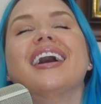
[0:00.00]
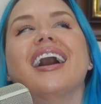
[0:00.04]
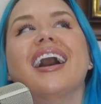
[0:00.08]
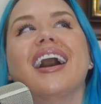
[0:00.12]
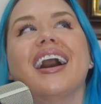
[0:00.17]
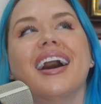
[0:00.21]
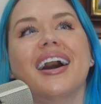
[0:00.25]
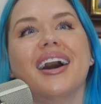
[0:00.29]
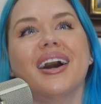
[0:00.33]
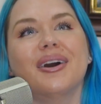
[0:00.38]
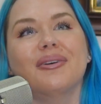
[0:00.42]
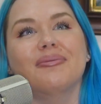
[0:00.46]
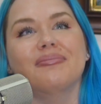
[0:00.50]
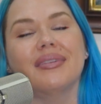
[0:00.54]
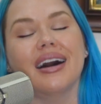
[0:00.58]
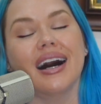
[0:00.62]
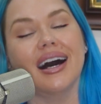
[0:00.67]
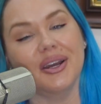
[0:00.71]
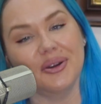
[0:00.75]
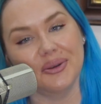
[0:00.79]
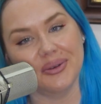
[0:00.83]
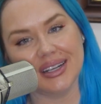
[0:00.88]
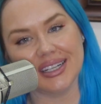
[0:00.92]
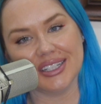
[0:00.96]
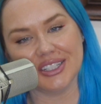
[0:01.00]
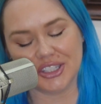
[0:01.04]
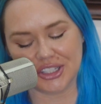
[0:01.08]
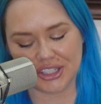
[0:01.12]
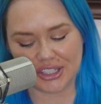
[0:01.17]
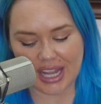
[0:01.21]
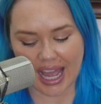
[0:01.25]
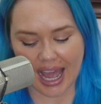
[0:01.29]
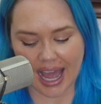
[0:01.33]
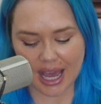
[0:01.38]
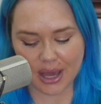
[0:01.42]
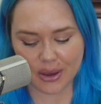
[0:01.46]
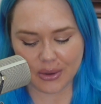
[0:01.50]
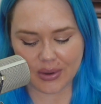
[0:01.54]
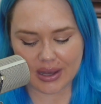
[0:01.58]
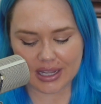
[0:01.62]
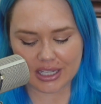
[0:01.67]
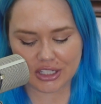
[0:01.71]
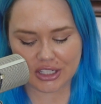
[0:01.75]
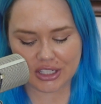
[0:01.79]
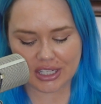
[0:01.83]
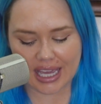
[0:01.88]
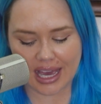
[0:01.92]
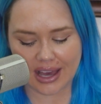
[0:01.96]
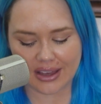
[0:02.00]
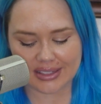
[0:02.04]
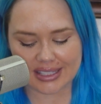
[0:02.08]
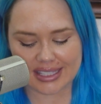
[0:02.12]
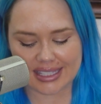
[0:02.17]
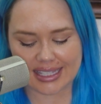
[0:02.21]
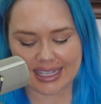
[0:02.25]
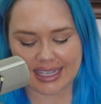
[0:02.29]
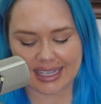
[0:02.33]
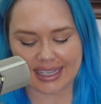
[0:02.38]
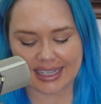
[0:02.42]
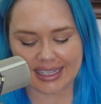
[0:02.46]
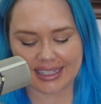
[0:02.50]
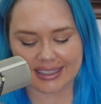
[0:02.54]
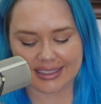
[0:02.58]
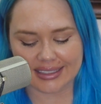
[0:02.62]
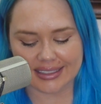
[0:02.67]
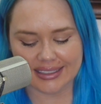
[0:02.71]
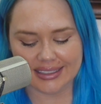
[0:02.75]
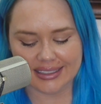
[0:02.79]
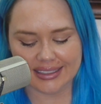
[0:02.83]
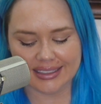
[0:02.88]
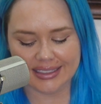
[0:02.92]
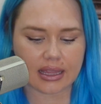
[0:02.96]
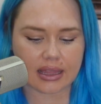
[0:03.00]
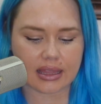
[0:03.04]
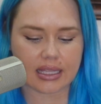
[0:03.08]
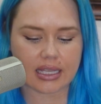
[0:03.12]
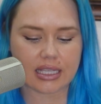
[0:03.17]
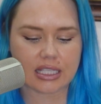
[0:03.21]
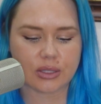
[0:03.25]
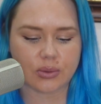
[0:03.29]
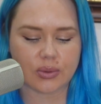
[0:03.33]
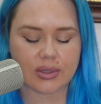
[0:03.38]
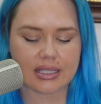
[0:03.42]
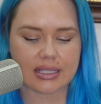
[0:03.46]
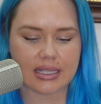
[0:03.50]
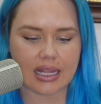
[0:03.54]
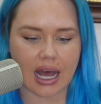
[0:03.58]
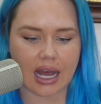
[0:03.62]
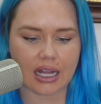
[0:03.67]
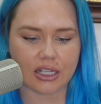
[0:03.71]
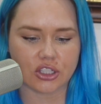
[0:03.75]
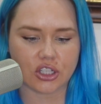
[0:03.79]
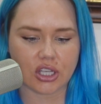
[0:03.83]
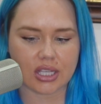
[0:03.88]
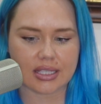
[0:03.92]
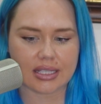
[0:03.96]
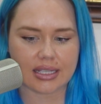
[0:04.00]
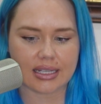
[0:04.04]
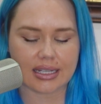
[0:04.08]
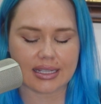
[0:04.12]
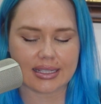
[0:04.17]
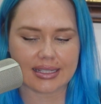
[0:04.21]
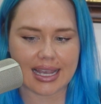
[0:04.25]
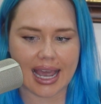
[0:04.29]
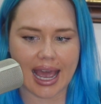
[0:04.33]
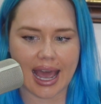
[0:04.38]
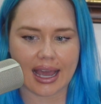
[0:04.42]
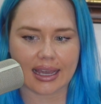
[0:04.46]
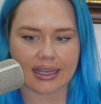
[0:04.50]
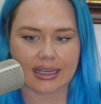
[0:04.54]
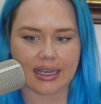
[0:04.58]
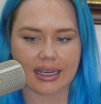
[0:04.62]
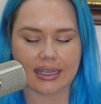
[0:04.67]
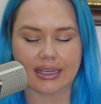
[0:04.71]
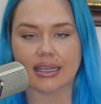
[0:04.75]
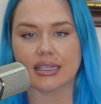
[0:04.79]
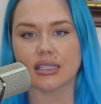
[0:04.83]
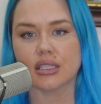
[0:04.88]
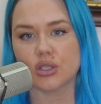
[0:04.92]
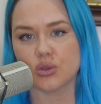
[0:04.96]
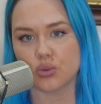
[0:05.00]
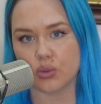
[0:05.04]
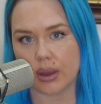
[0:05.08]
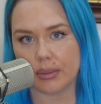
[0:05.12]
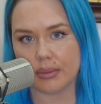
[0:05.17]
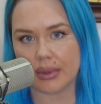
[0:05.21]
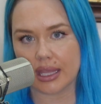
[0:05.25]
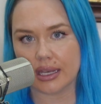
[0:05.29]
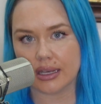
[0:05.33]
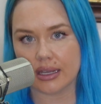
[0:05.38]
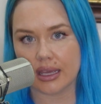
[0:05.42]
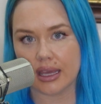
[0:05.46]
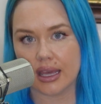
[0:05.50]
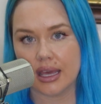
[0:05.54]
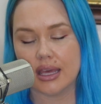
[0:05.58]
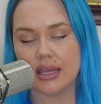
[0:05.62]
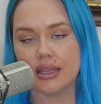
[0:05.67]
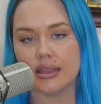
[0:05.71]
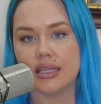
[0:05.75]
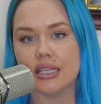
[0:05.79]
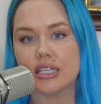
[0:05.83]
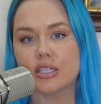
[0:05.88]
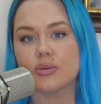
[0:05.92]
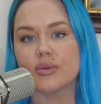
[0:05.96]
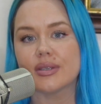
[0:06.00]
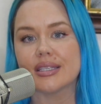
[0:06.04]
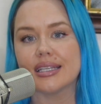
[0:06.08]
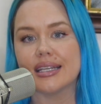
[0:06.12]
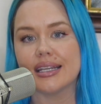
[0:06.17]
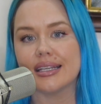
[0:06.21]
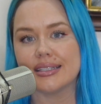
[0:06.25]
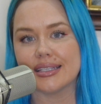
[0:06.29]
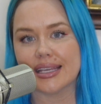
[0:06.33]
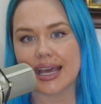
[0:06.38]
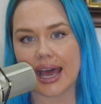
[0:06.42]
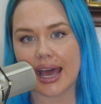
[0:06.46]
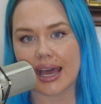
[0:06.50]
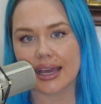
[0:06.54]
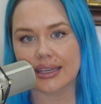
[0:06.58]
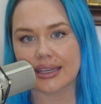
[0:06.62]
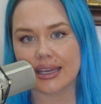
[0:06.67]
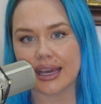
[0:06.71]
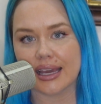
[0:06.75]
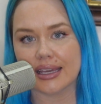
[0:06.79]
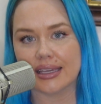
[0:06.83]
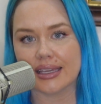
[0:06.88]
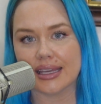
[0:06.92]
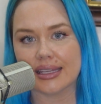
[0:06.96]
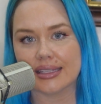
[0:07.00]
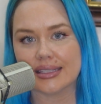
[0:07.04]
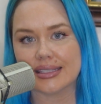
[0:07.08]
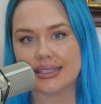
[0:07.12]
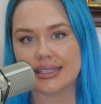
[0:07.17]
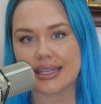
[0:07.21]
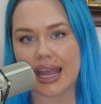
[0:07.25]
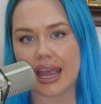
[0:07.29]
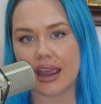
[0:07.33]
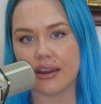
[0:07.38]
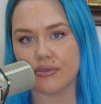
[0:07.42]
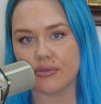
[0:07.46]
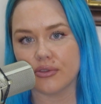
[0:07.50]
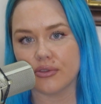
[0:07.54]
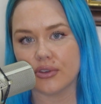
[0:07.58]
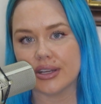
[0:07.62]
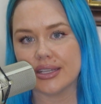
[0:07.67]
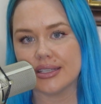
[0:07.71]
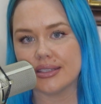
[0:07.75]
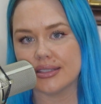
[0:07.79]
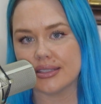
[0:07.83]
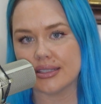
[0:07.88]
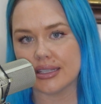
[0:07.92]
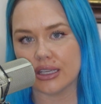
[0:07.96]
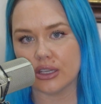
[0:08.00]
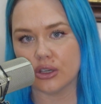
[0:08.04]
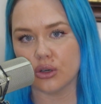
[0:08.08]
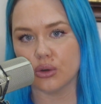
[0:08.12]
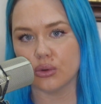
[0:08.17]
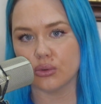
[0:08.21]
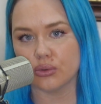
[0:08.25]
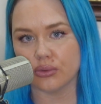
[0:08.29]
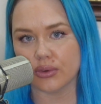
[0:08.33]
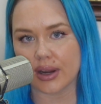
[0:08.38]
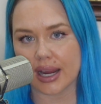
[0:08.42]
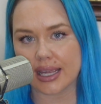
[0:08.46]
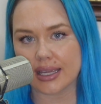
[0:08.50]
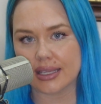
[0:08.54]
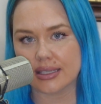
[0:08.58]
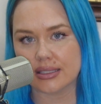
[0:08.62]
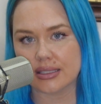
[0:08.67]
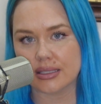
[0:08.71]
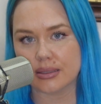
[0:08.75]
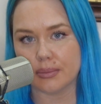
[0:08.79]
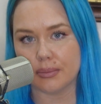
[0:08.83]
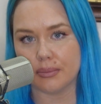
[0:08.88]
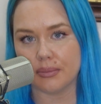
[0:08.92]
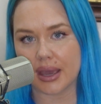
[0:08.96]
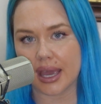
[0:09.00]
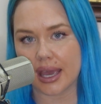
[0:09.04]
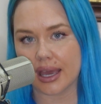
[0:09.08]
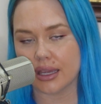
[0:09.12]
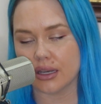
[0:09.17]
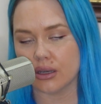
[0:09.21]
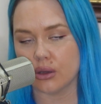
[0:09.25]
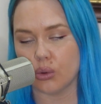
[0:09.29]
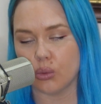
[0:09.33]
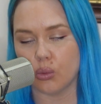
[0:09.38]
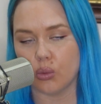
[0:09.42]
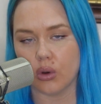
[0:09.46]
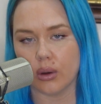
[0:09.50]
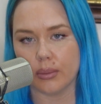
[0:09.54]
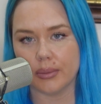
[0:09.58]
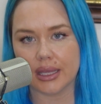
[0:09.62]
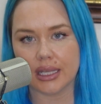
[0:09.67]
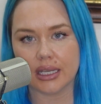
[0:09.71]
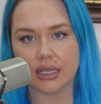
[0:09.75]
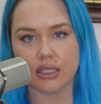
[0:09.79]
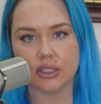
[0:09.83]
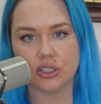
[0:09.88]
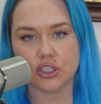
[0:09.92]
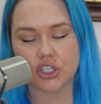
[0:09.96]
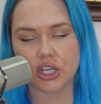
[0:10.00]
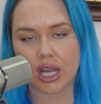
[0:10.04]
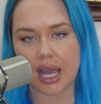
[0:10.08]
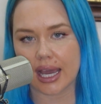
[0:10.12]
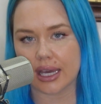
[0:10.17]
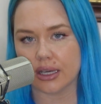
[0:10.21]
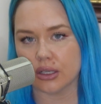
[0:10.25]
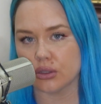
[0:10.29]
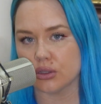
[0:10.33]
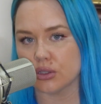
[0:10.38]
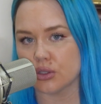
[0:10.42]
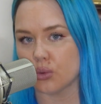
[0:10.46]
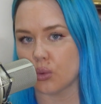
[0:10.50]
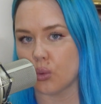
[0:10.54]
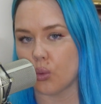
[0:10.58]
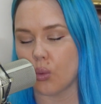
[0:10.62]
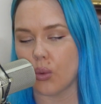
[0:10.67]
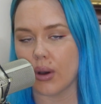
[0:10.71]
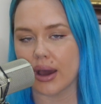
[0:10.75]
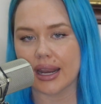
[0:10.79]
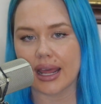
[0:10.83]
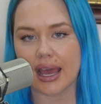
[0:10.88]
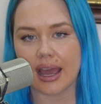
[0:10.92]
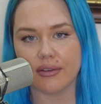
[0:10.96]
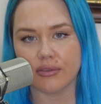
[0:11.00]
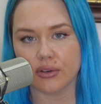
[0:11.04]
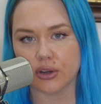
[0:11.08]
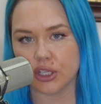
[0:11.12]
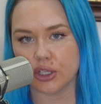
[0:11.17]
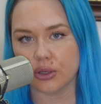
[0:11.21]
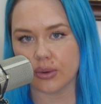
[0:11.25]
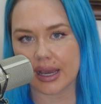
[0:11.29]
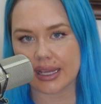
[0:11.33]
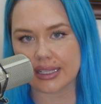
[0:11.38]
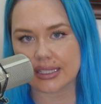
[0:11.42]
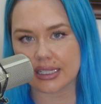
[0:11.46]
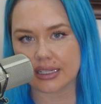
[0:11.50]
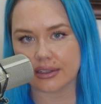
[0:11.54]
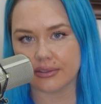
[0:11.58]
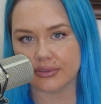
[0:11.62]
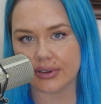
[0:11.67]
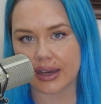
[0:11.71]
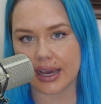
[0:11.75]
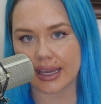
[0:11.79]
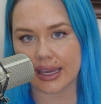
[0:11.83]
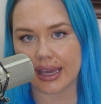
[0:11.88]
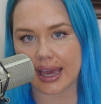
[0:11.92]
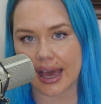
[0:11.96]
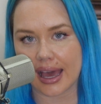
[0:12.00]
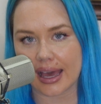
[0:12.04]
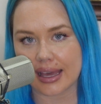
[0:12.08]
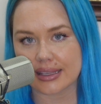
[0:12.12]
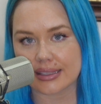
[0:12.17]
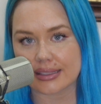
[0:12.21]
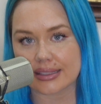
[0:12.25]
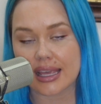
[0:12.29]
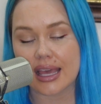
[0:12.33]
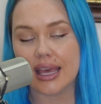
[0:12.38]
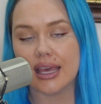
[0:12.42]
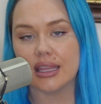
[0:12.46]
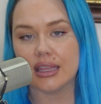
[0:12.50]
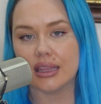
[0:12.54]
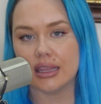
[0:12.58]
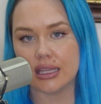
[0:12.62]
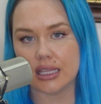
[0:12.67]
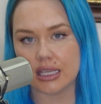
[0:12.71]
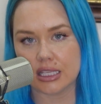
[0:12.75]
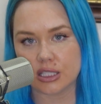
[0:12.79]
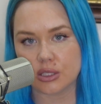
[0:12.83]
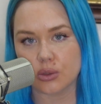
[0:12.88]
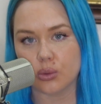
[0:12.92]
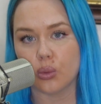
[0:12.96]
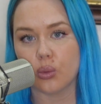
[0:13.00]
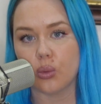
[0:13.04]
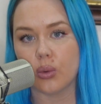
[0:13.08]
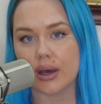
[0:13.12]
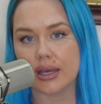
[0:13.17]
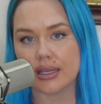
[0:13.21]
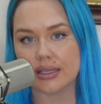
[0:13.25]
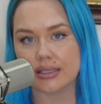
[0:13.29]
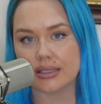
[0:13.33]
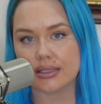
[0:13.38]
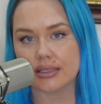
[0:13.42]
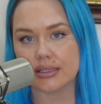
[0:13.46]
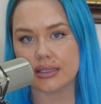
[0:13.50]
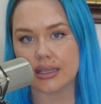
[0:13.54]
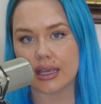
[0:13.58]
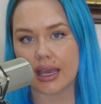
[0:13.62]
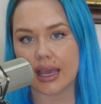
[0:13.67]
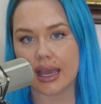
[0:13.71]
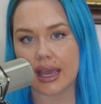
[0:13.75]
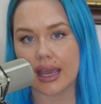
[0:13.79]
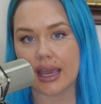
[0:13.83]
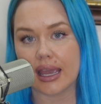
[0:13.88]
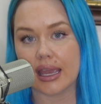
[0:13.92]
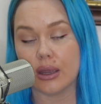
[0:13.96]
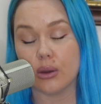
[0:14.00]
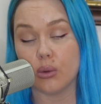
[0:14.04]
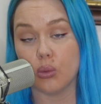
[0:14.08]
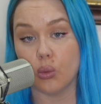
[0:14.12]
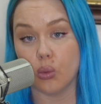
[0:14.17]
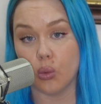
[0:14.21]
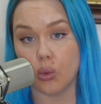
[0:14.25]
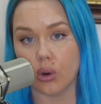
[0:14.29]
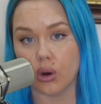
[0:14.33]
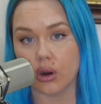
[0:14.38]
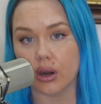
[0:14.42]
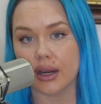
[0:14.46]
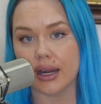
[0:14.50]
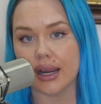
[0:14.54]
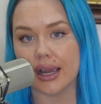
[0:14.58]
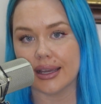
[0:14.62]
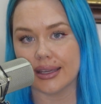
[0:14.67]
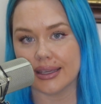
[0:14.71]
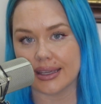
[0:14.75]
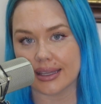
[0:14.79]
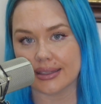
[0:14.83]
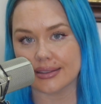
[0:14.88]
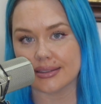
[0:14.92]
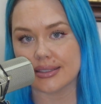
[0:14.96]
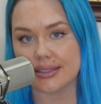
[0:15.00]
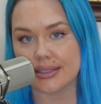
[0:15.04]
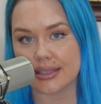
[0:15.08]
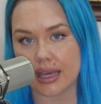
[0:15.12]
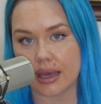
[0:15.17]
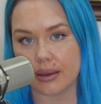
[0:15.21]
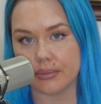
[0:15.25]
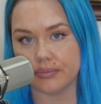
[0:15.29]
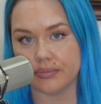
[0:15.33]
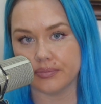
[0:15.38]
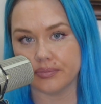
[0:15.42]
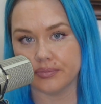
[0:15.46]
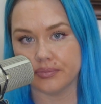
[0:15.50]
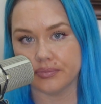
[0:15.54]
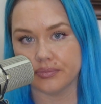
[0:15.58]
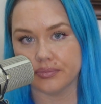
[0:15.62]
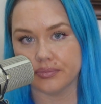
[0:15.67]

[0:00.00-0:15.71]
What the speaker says: I wish, Kelsey. This was not just an attack against women. This was an attack against every single race, man, woman, child, whatever you identify as. This was a war against them.